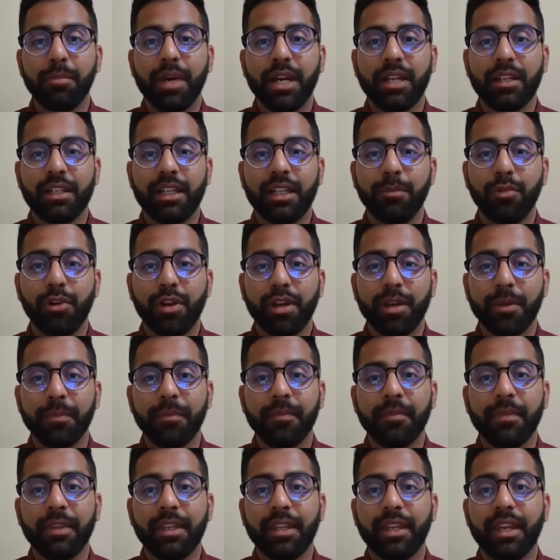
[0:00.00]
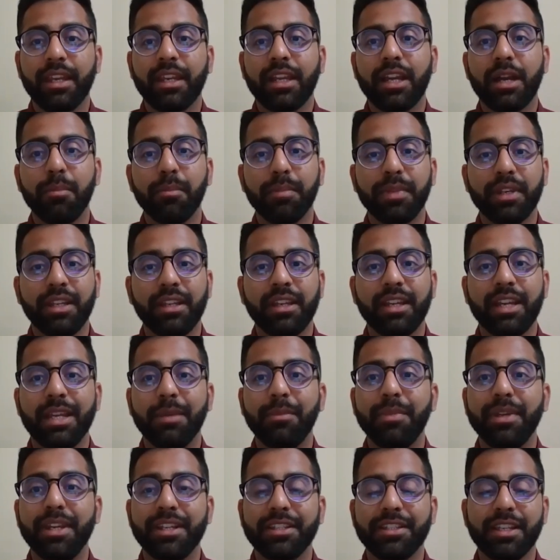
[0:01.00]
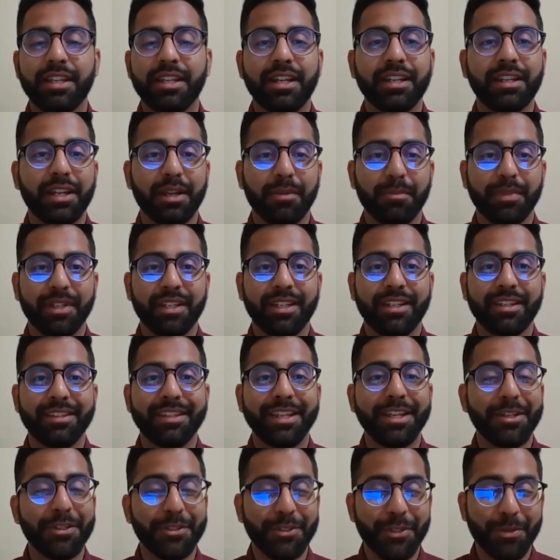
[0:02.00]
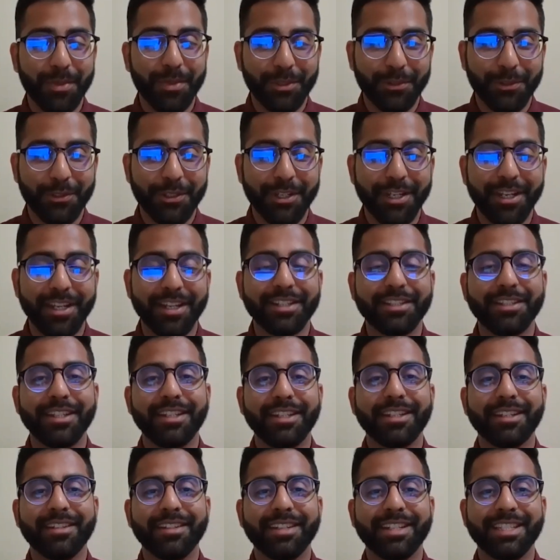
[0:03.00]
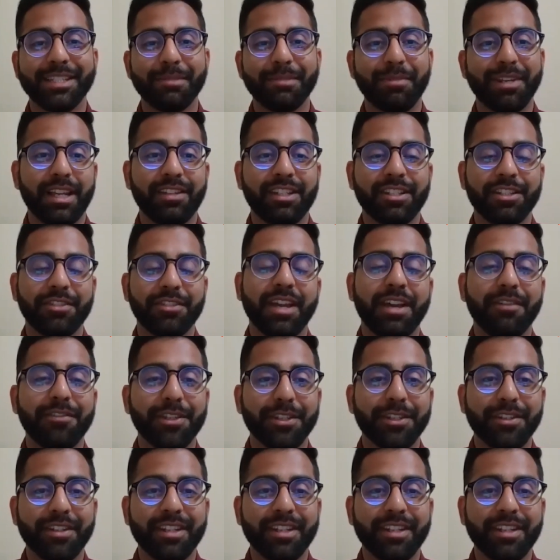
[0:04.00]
Batliboi and Company, and BSR and Company. Thank you so much for joining us, Tina. It's a pleasure to have you